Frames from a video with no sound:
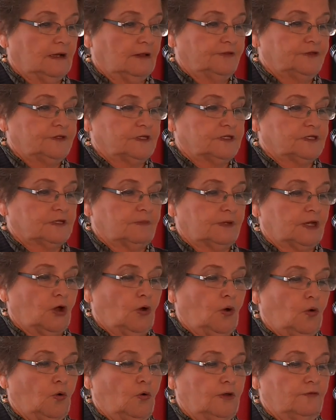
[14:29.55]
health system and
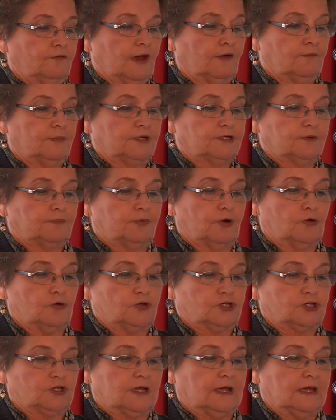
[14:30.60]
a whole of government
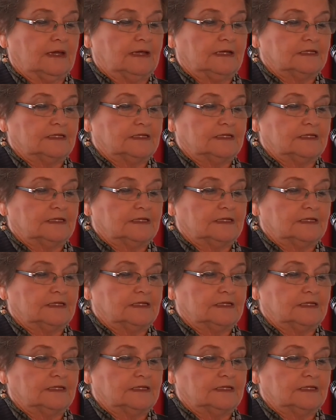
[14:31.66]
approach,